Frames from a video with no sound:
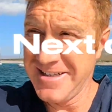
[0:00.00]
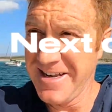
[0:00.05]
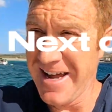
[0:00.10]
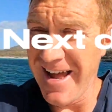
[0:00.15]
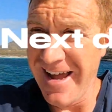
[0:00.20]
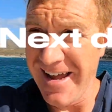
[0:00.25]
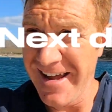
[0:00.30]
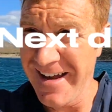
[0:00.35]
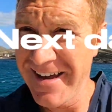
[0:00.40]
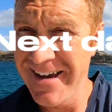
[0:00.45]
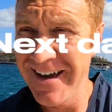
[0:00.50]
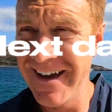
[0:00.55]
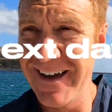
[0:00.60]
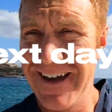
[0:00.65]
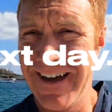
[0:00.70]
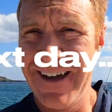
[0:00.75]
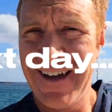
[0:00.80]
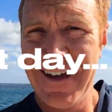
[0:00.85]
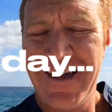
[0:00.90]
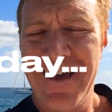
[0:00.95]
day,
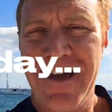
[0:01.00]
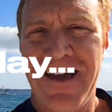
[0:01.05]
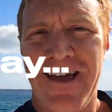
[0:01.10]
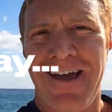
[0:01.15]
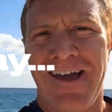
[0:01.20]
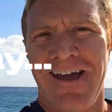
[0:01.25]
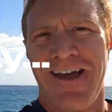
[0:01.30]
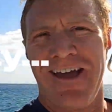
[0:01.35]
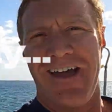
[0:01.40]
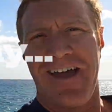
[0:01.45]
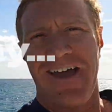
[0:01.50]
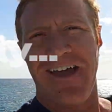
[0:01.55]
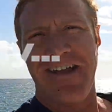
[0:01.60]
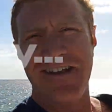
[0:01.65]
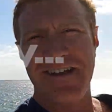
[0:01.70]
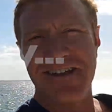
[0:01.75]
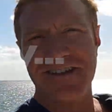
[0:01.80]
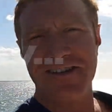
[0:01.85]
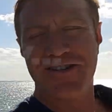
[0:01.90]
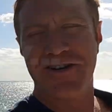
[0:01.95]
and
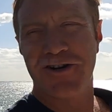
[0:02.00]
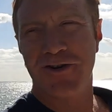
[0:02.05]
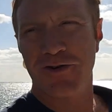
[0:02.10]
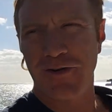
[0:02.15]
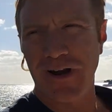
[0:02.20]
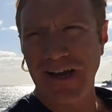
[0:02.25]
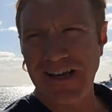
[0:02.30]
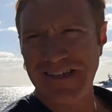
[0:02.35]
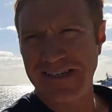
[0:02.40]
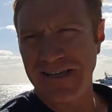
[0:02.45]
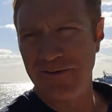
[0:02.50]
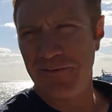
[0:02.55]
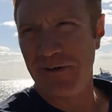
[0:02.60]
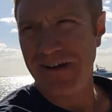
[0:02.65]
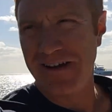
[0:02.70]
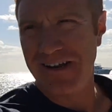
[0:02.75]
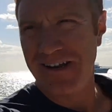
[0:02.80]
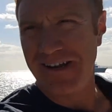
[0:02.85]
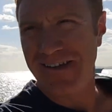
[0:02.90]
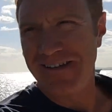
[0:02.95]
it is crazy
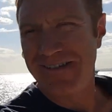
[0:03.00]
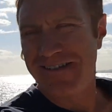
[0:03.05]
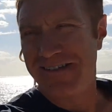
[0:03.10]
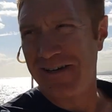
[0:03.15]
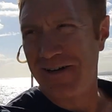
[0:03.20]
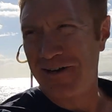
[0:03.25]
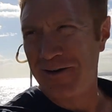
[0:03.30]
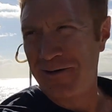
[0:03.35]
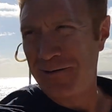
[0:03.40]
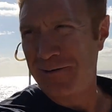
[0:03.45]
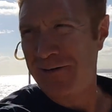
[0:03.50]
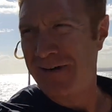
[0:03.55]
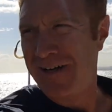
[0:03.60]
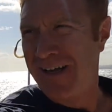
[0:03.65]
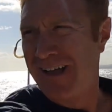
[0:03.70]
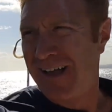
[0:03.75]
windy, so